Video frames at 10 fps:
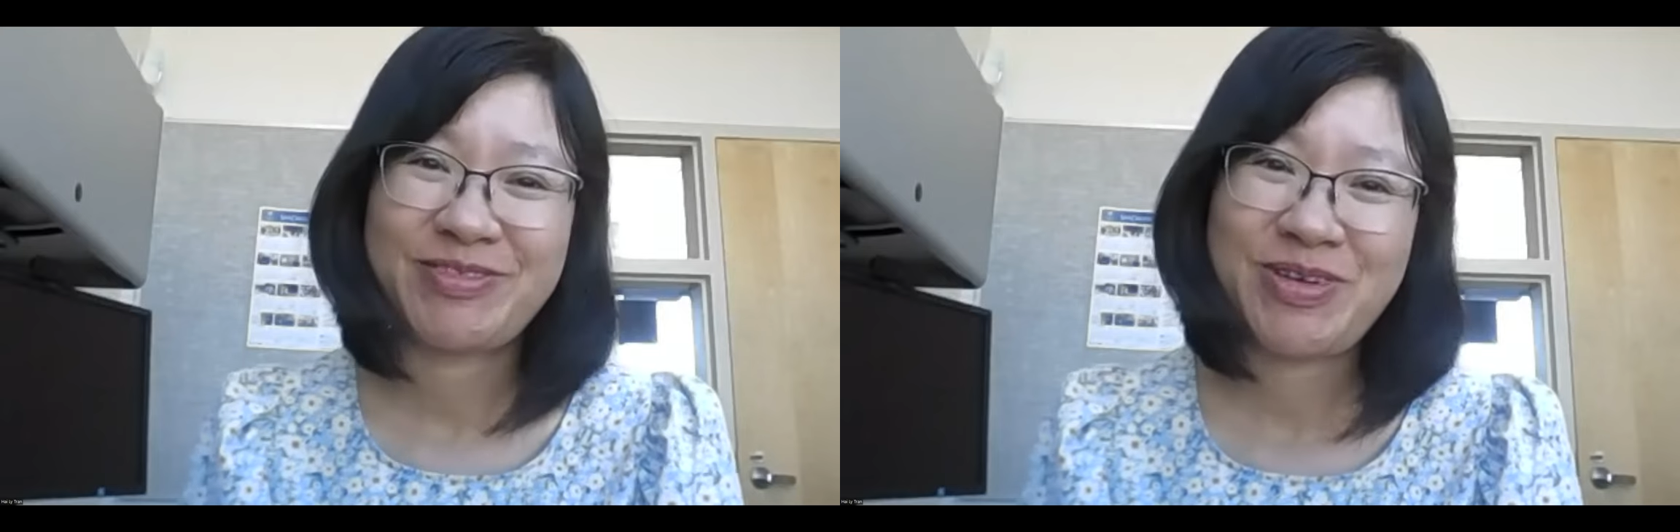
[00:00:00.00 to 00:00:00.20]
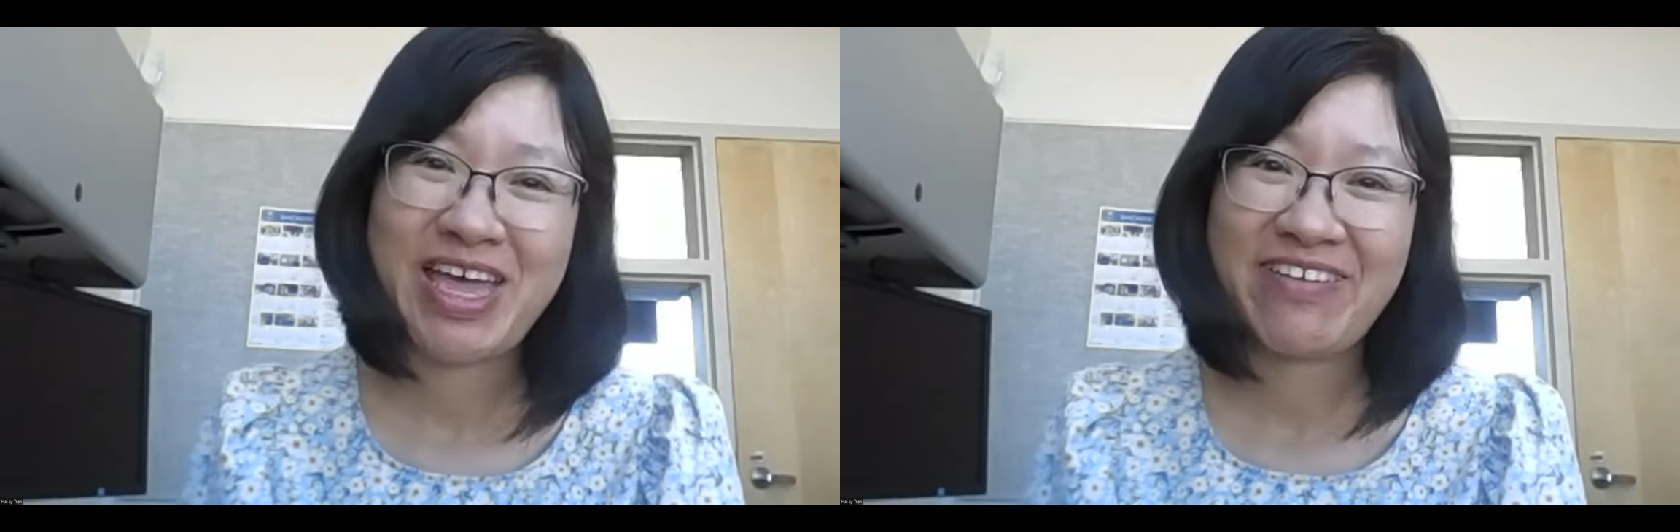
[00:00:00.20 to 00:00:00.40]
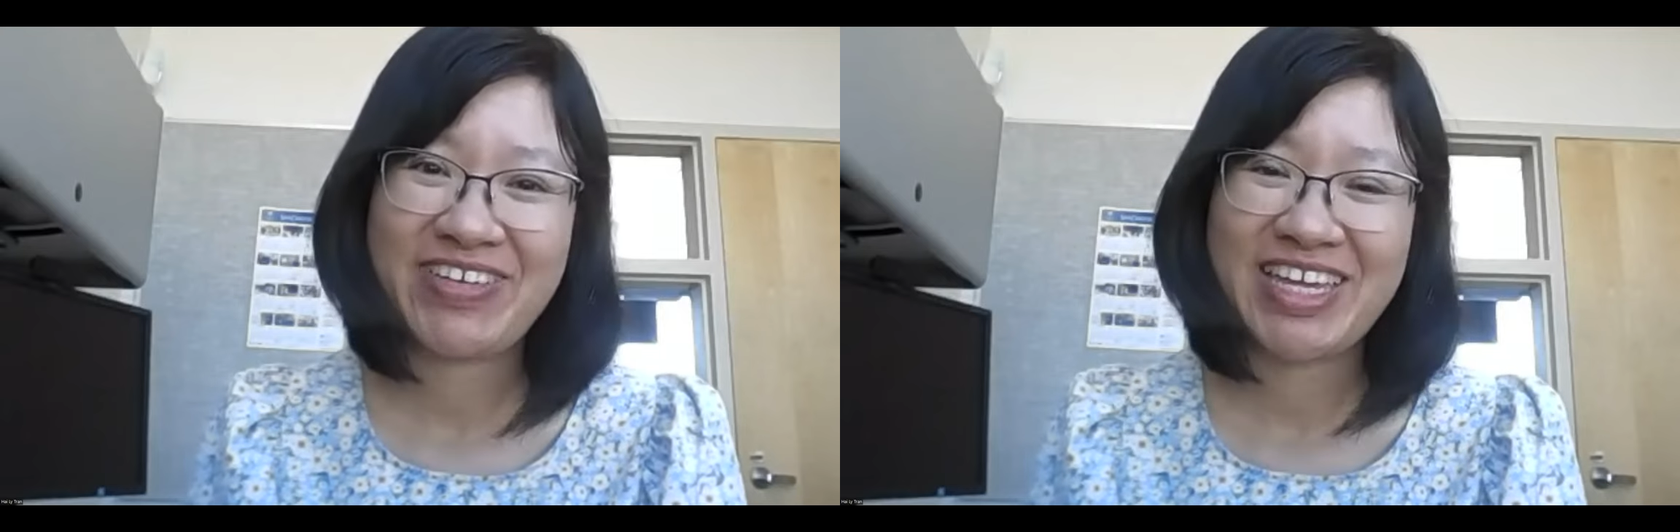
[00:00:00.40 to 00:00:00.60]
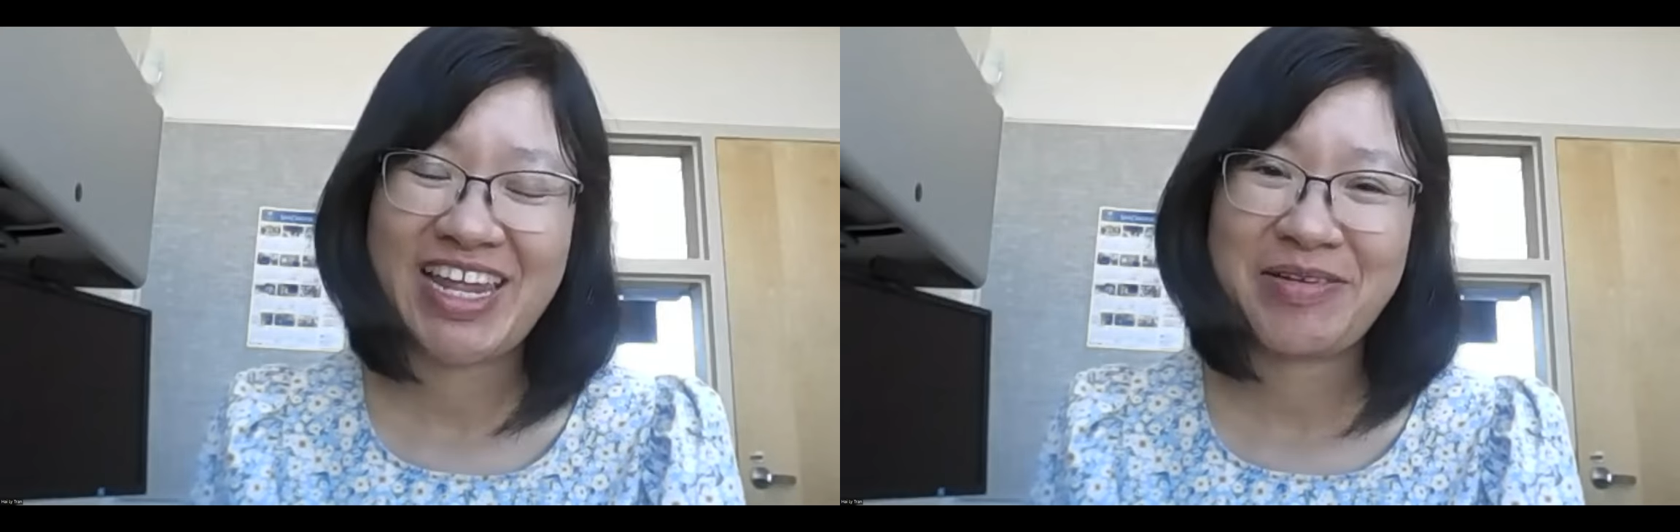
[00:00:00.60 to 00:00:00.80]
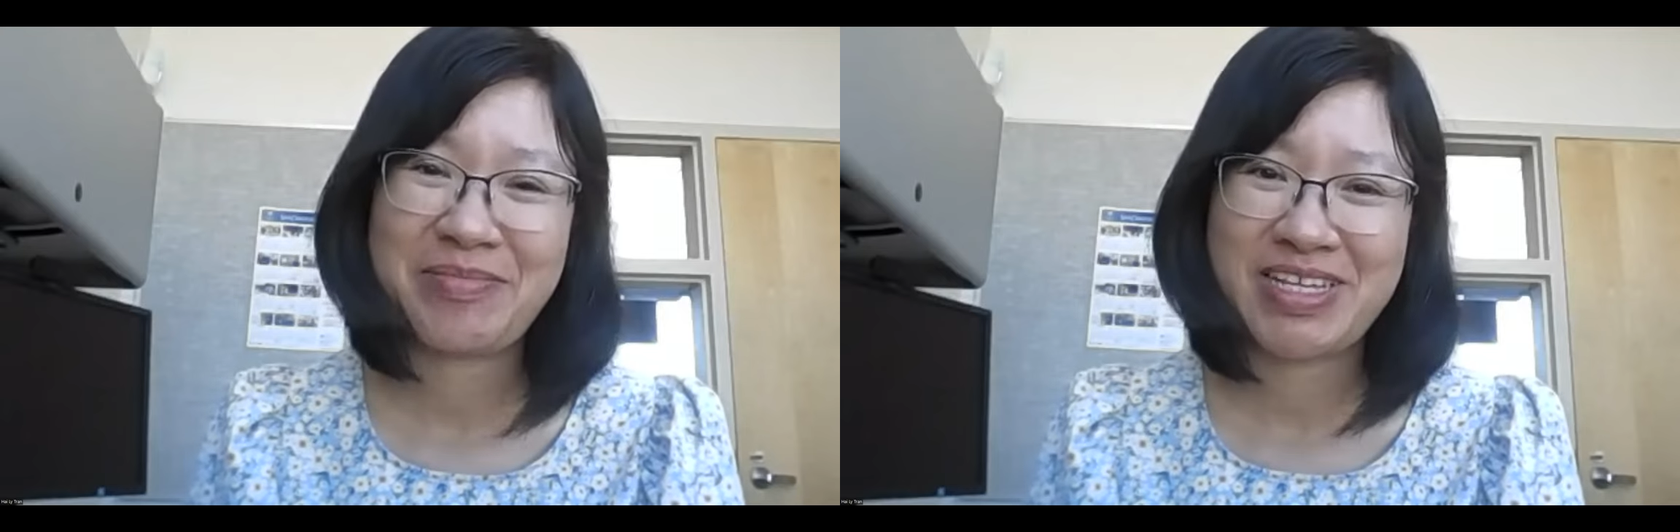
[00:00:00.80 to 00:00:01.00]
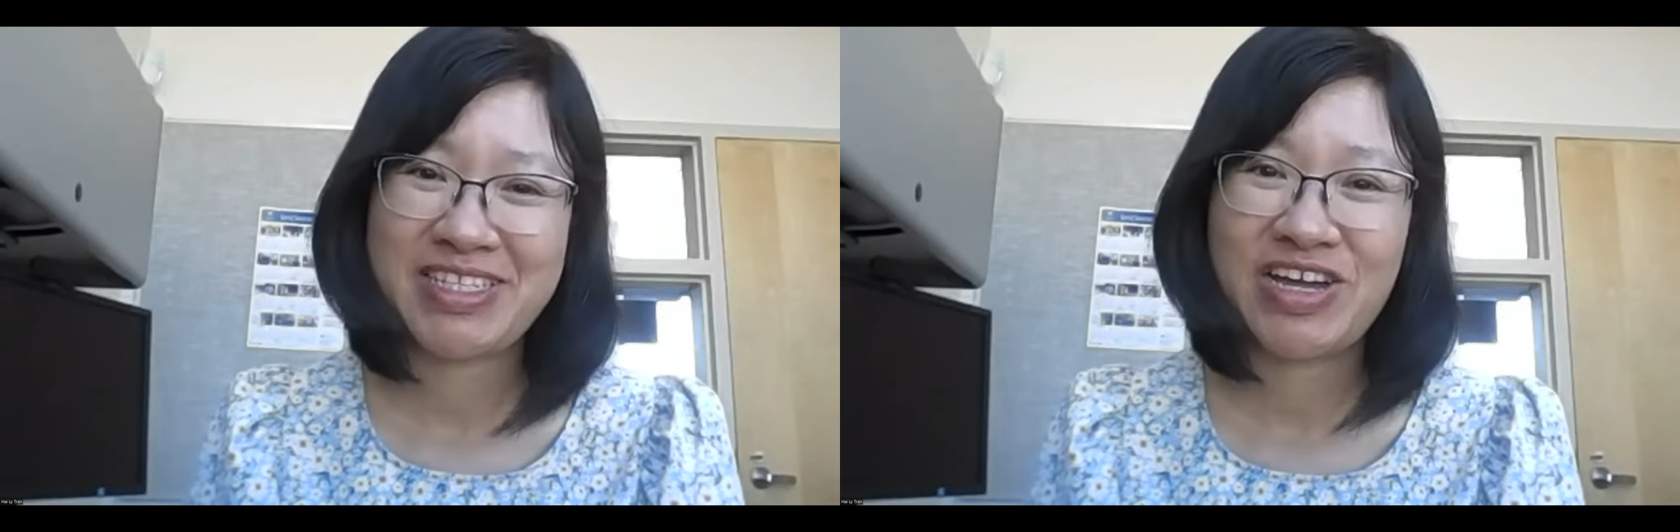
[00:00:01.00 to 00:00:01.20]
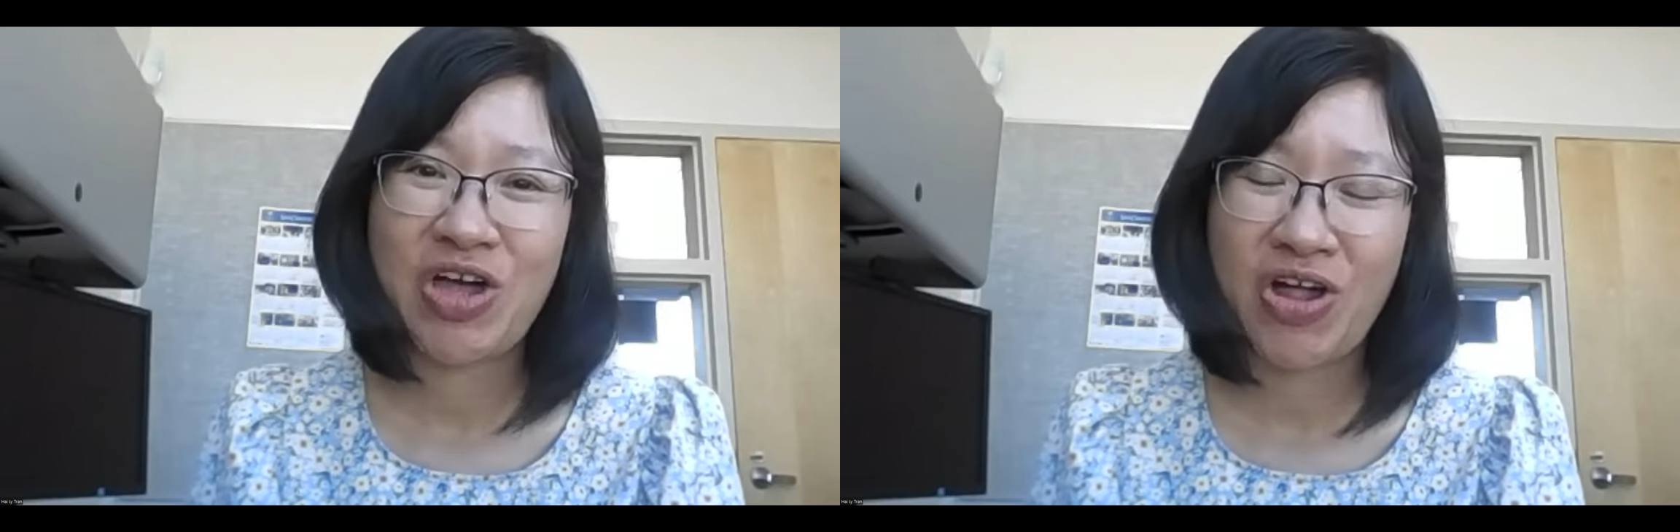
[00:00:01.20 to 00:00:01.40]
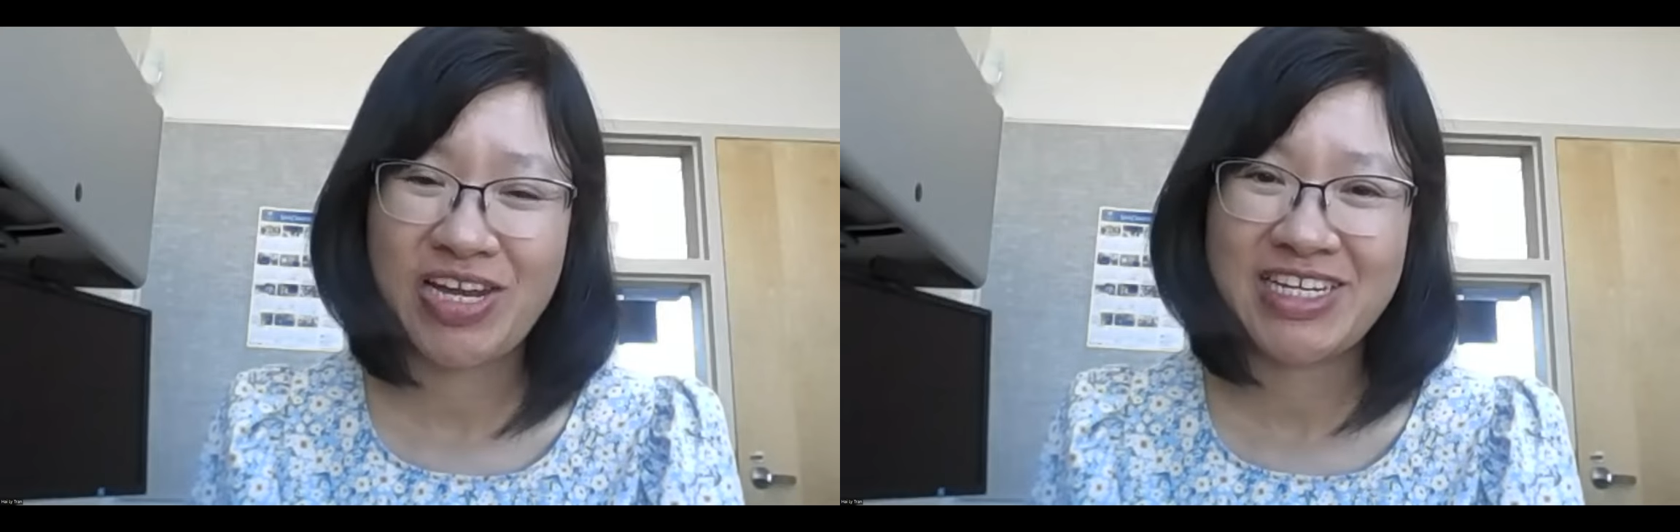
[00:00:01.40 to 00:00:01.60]
we have it at Mesa
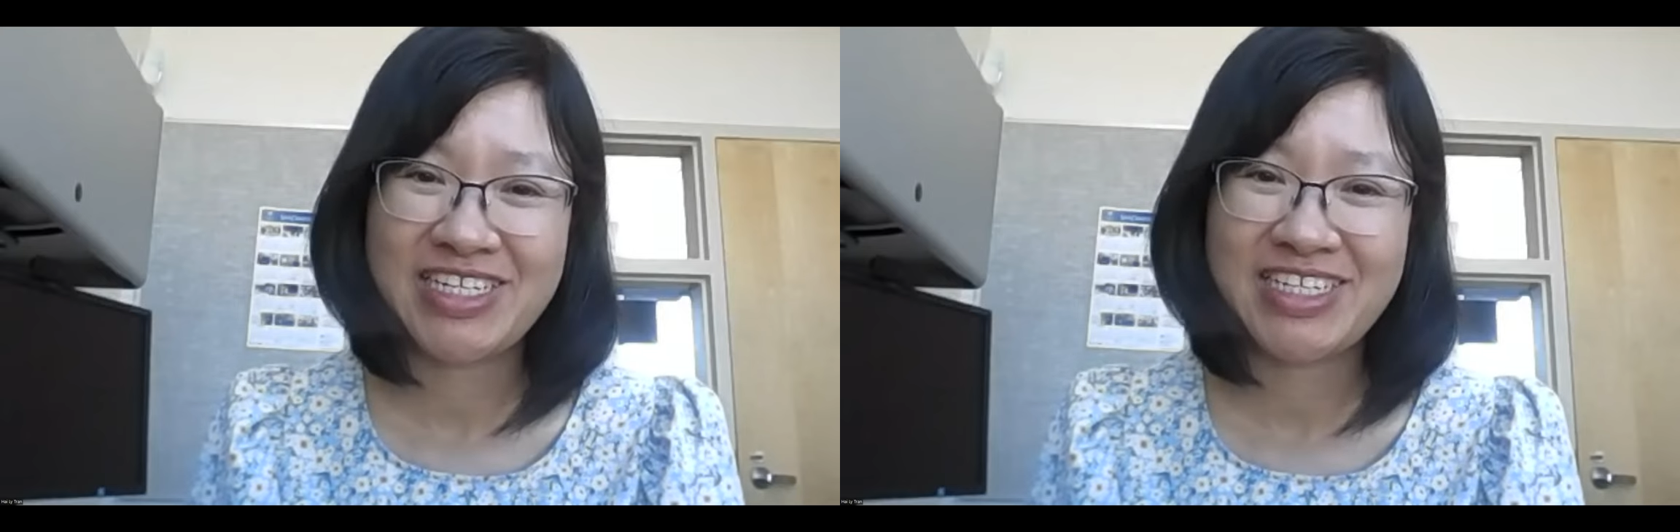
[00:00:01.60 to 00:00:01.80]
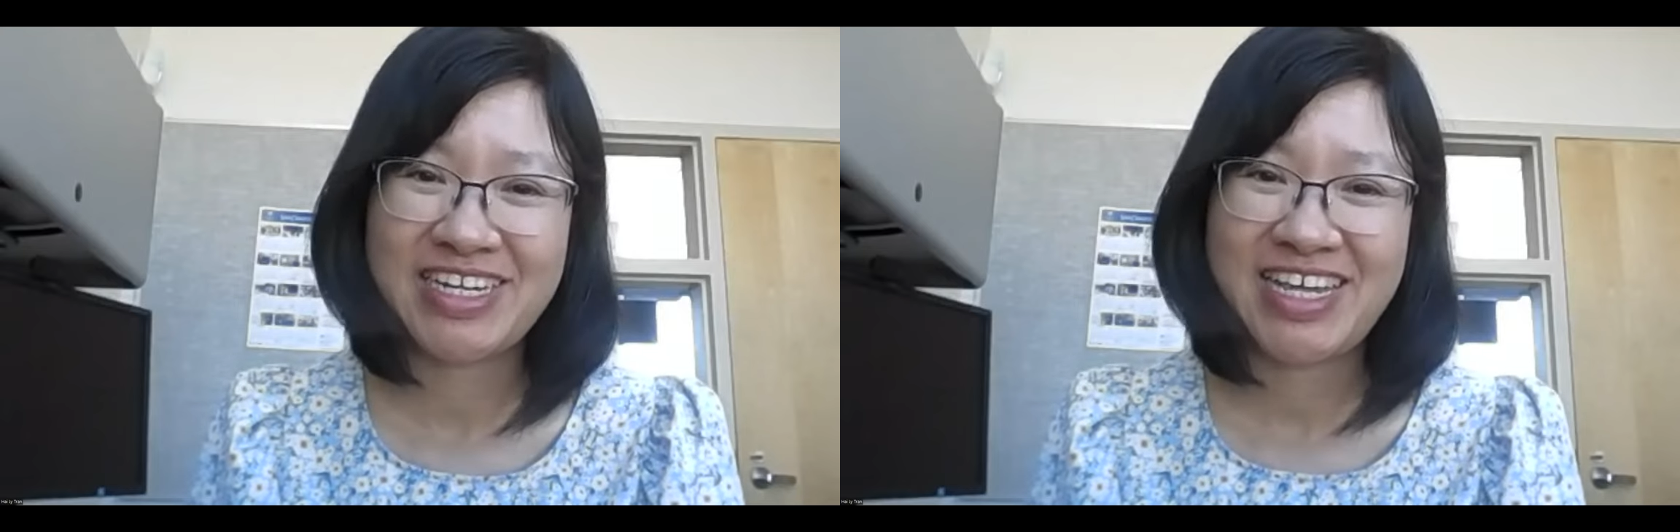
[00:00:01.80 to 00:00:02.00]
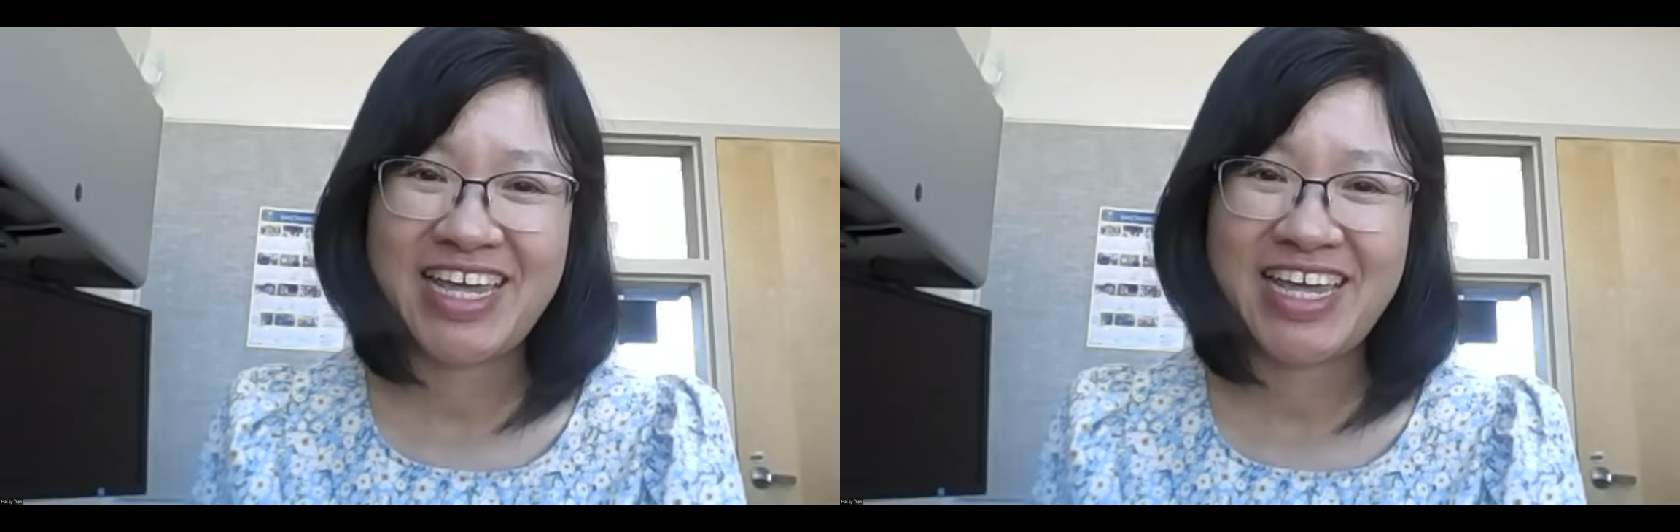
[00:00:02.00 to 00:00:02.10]
College.